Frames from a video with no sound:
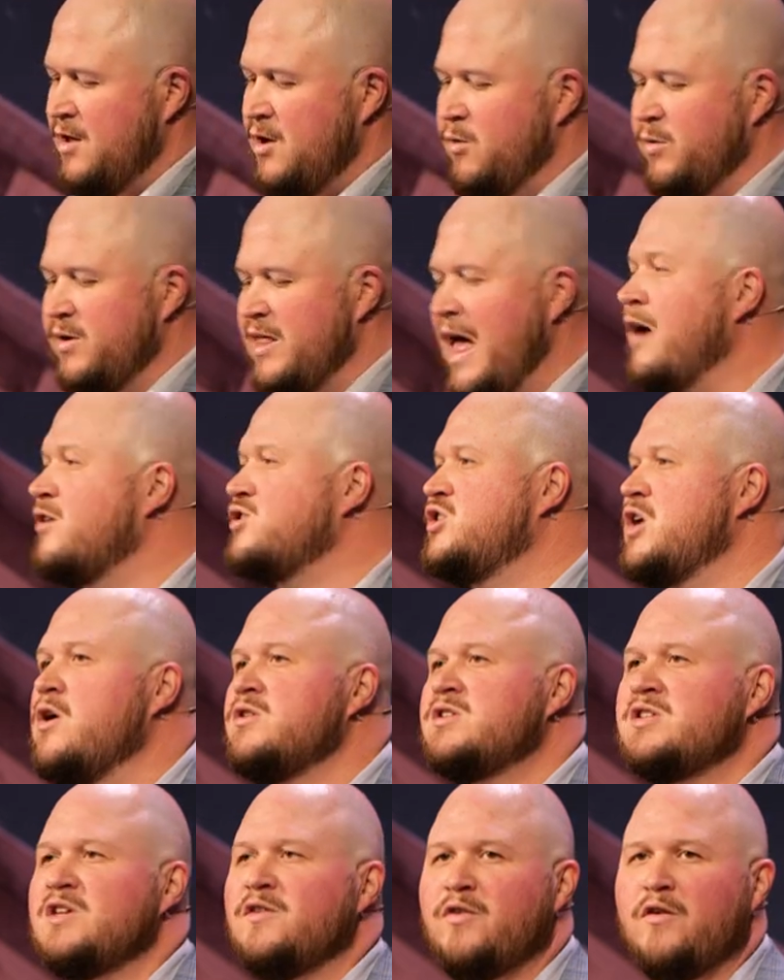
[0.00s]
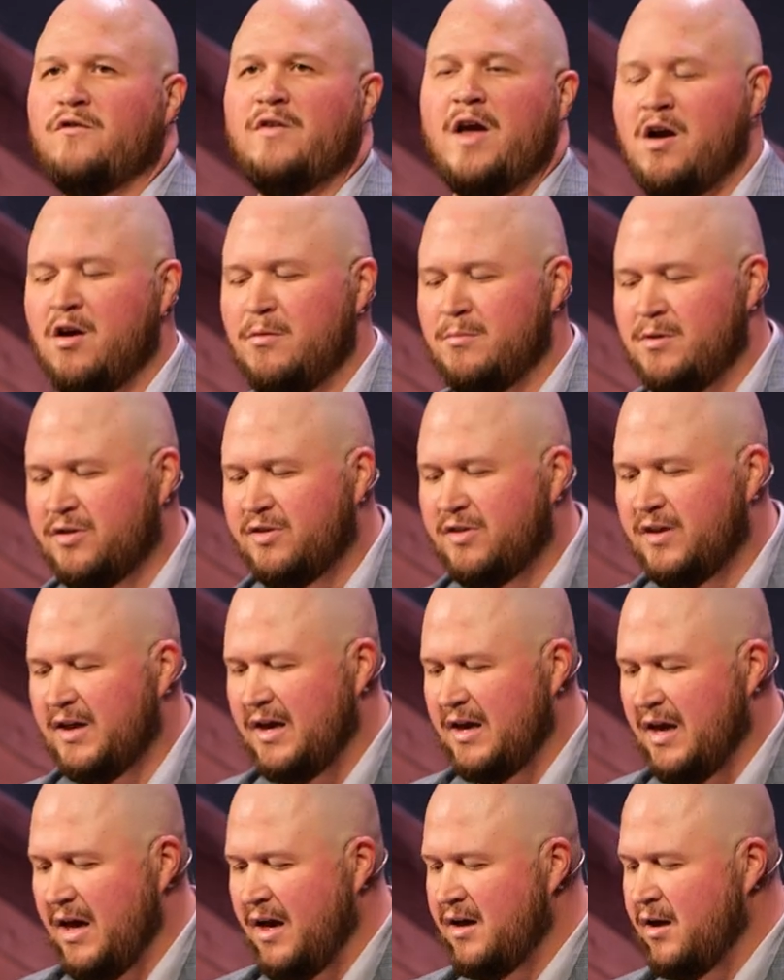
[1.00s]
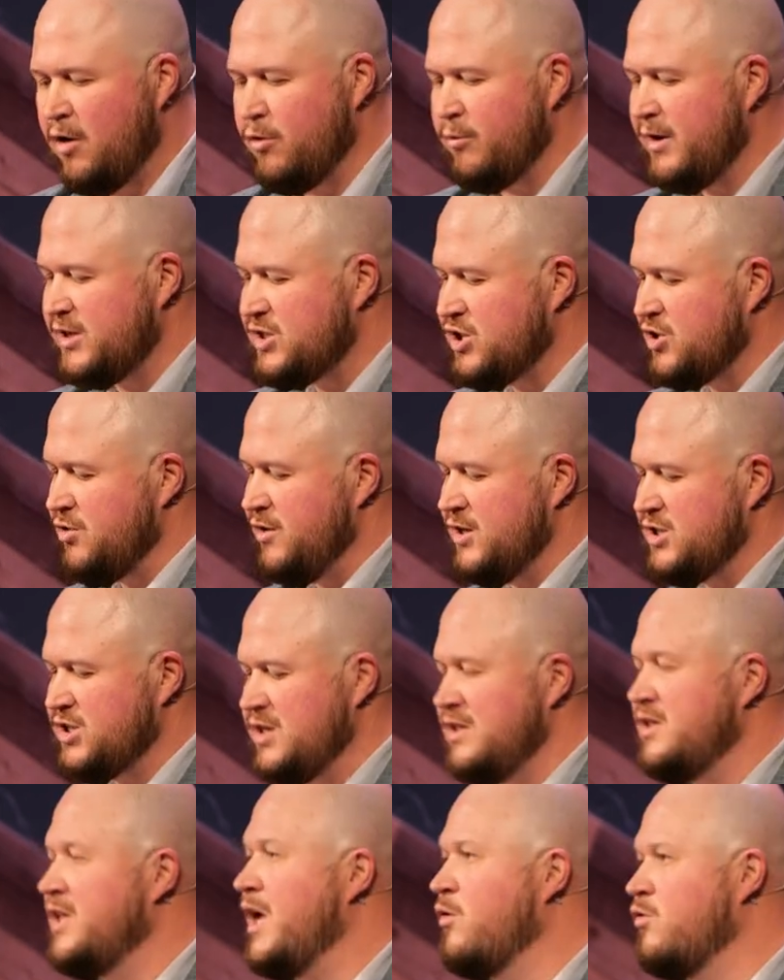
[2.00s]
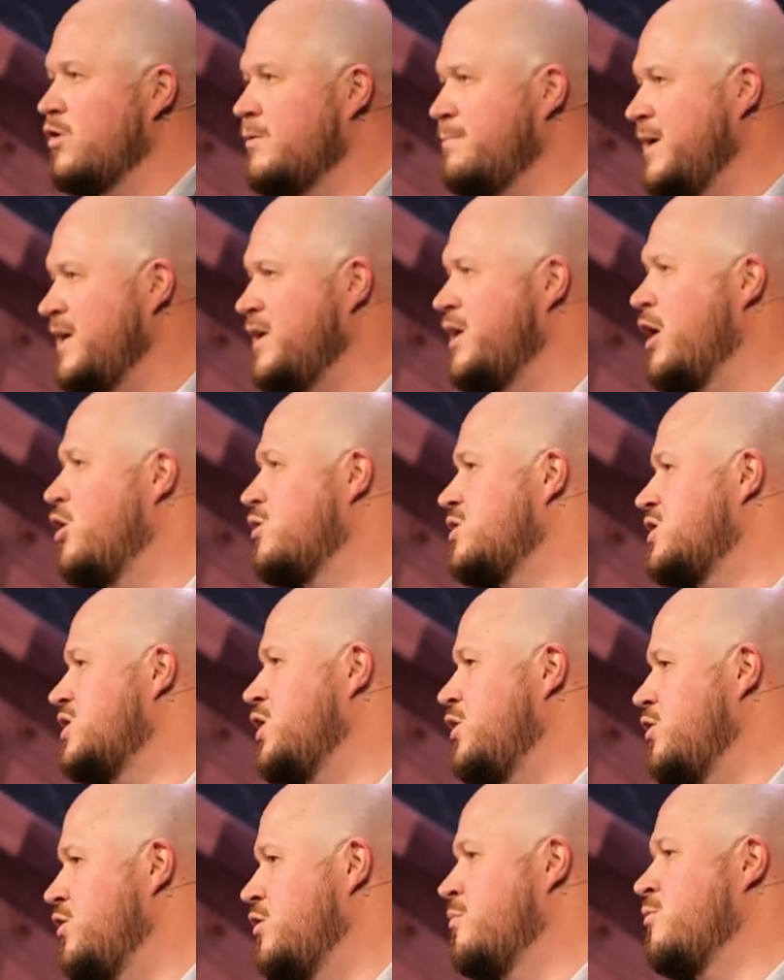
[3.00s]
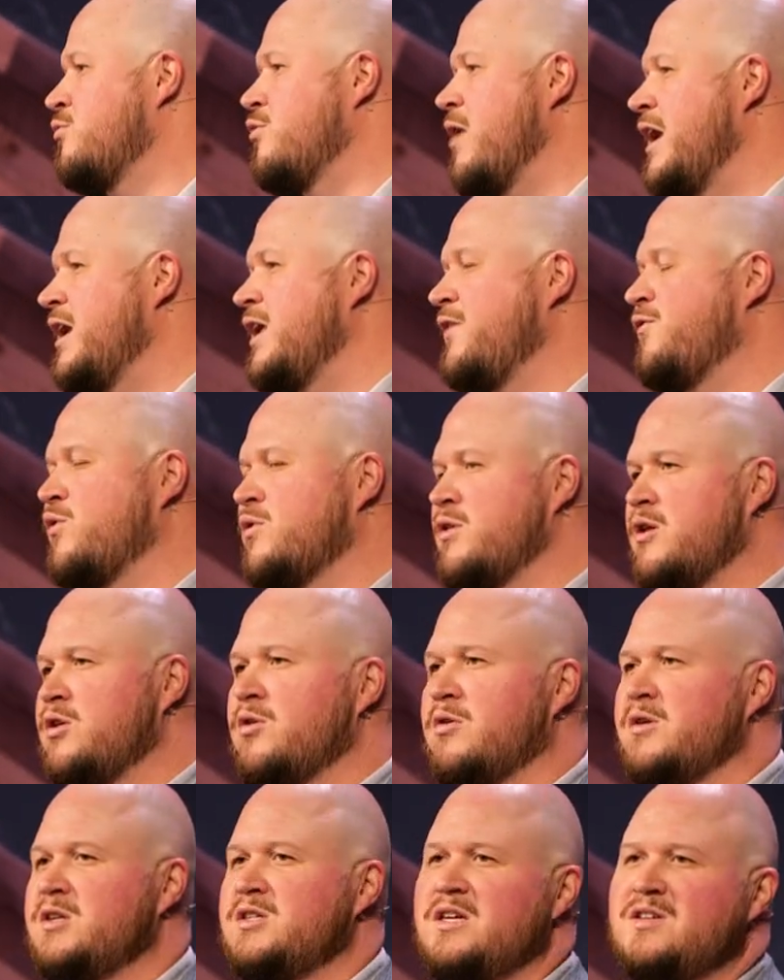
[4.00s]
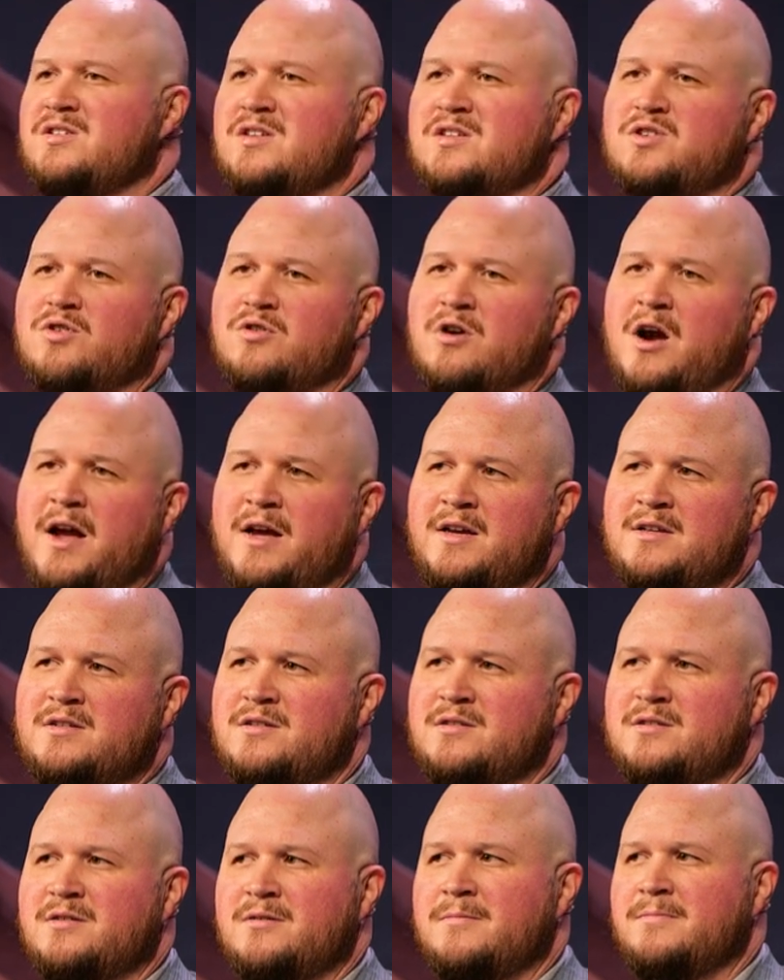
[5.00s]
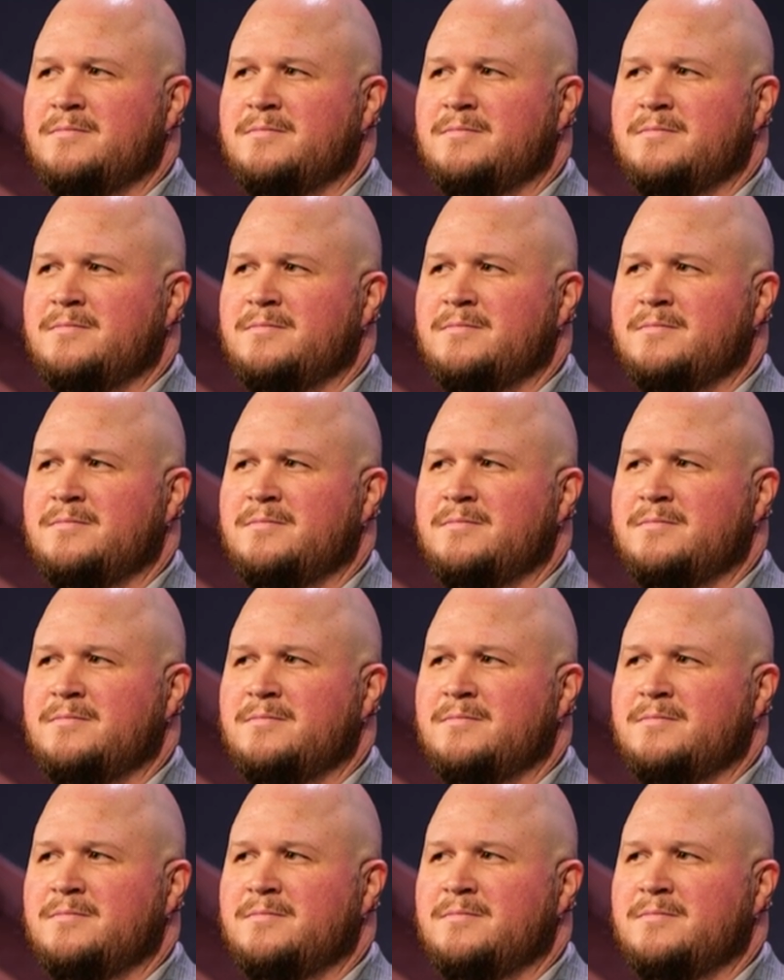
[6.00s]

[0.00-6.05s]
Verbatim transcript: Without Joseph of Arimathea, a rich Christian, there would be no tomb ready for the Lord Jesus Christ.